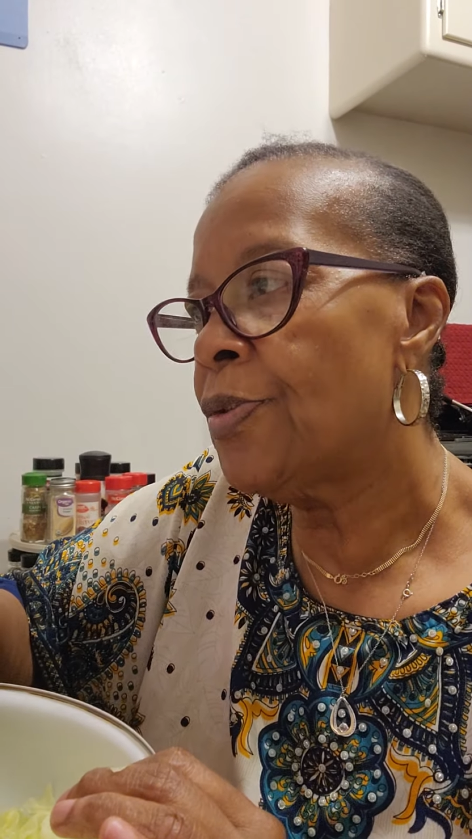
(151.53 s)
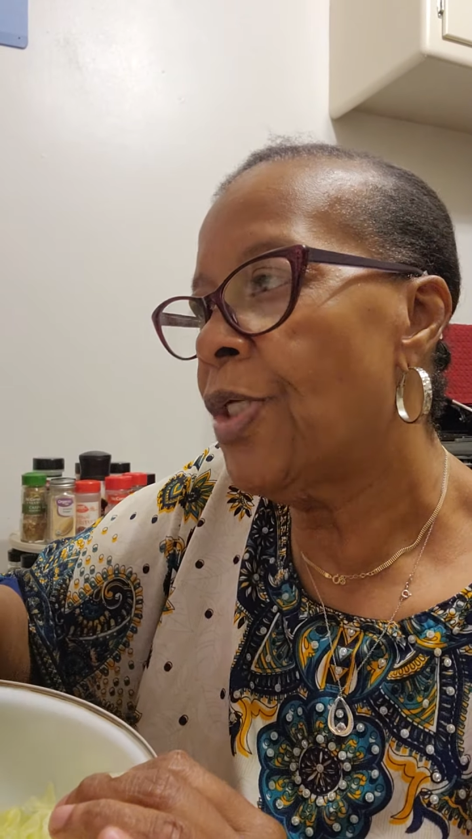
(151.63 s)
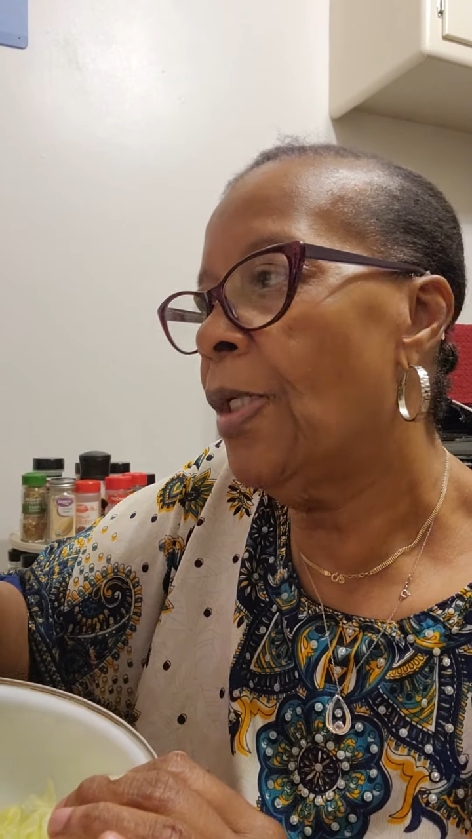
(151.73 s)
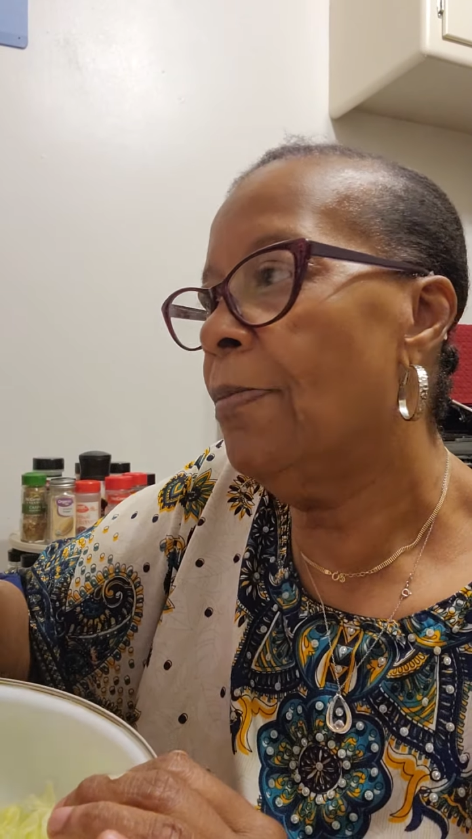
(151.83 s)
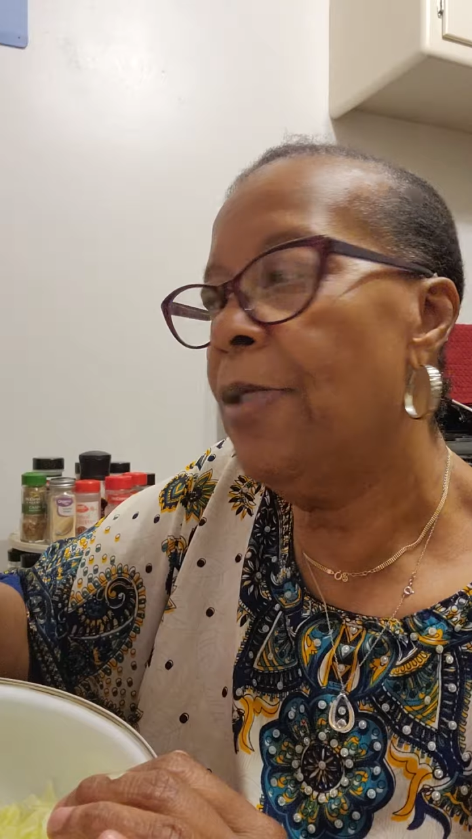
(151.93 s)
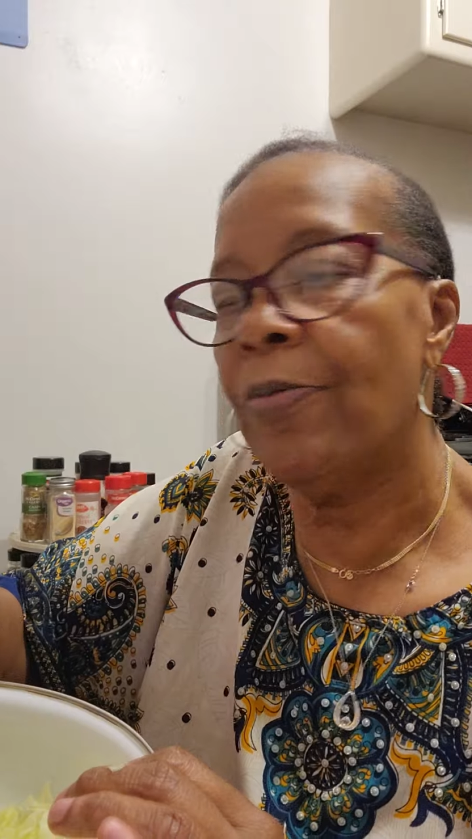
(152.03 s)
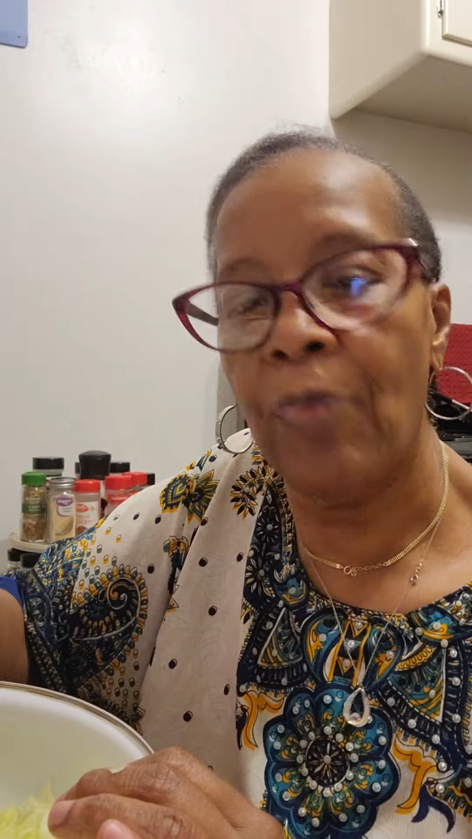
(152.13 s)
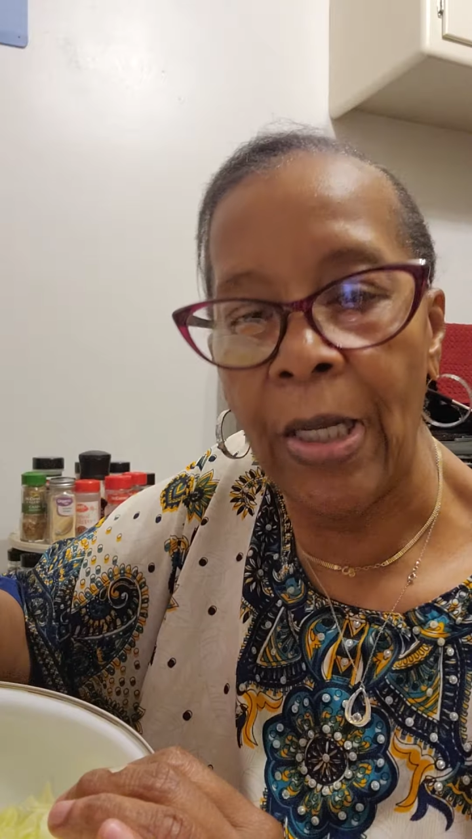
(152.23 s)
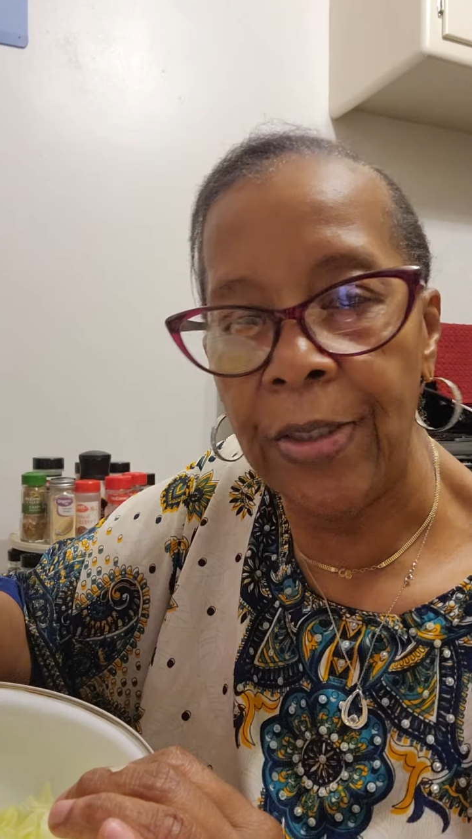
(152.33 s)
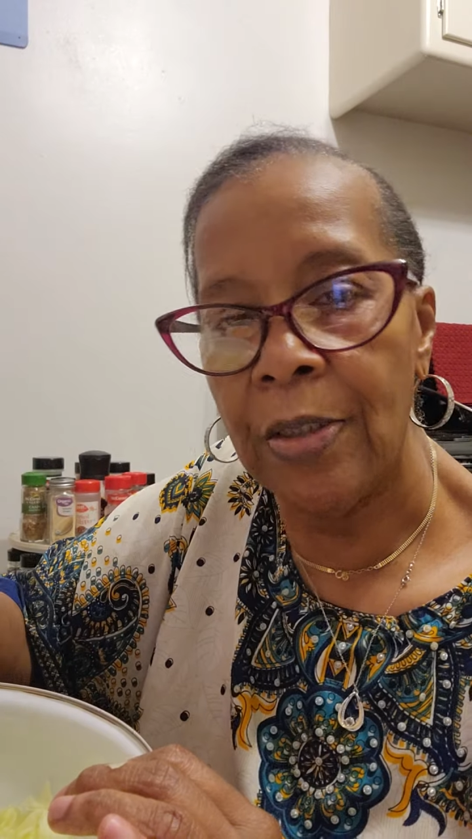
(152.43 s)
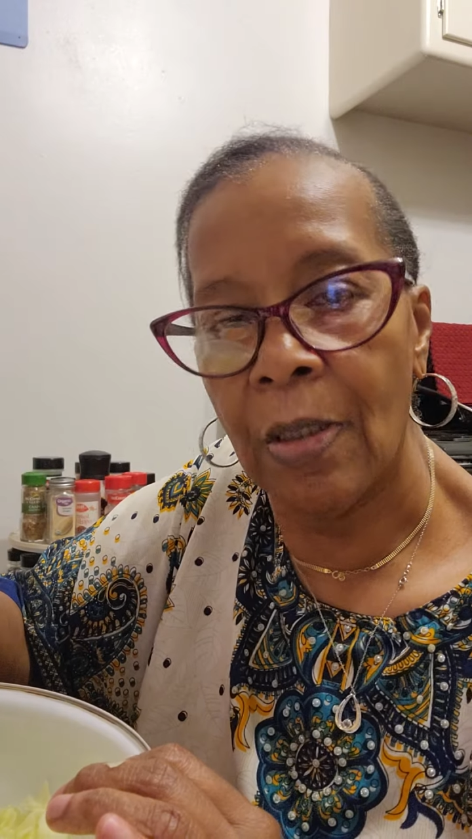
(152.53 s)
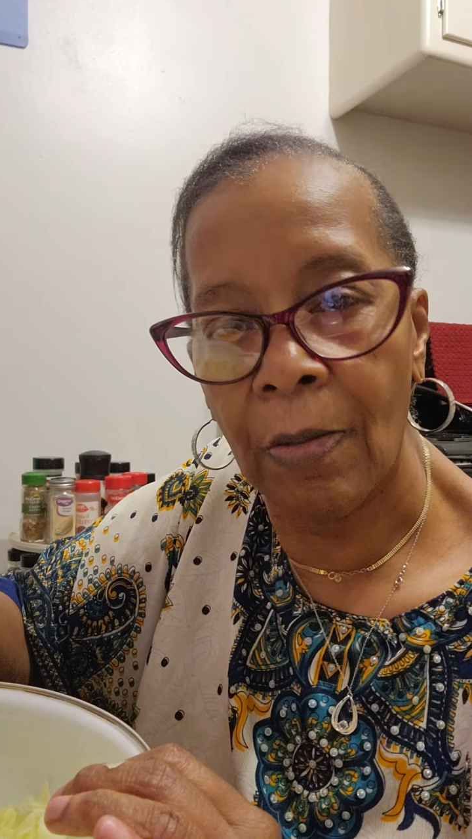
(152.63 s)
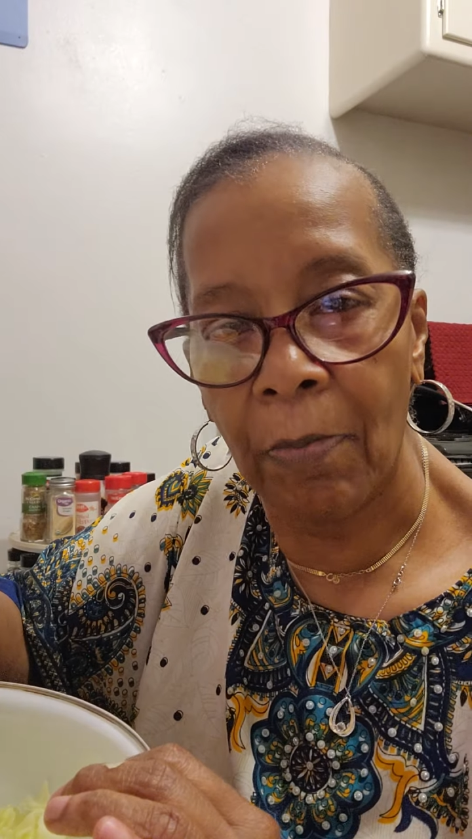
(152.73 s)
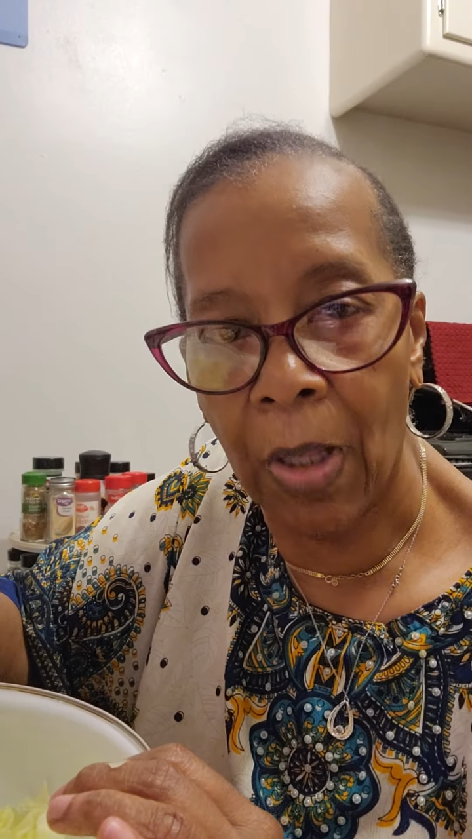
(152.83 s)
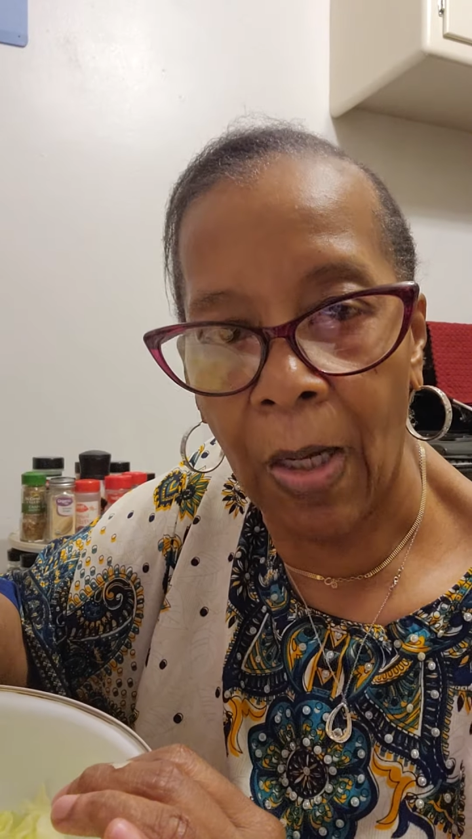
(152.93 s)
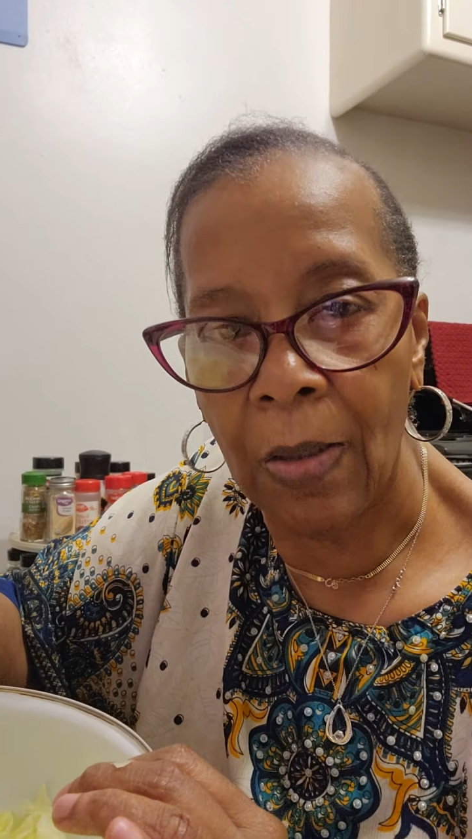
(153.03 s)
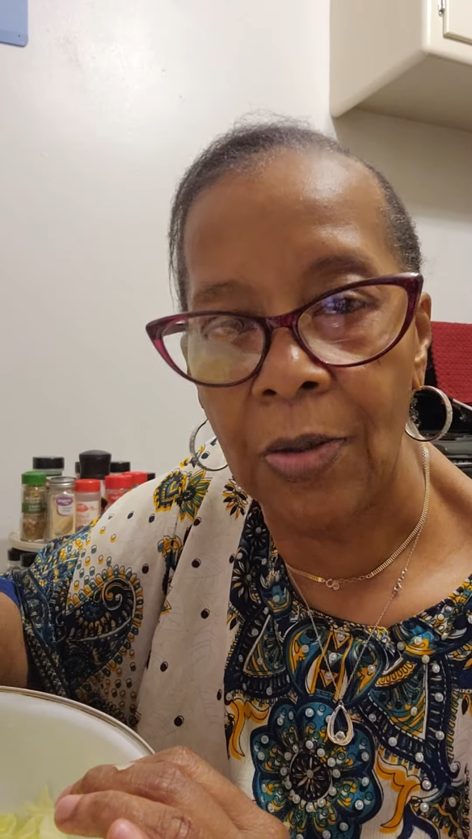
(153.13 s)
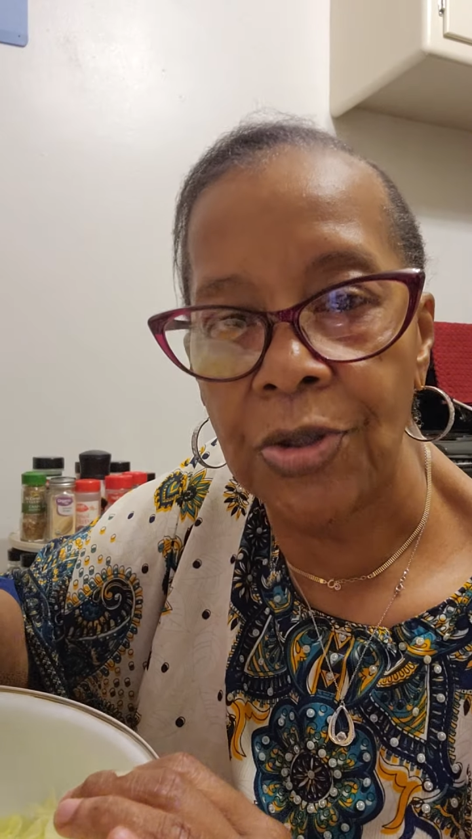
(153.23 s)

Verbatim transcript: telling me if I didn't unblock her,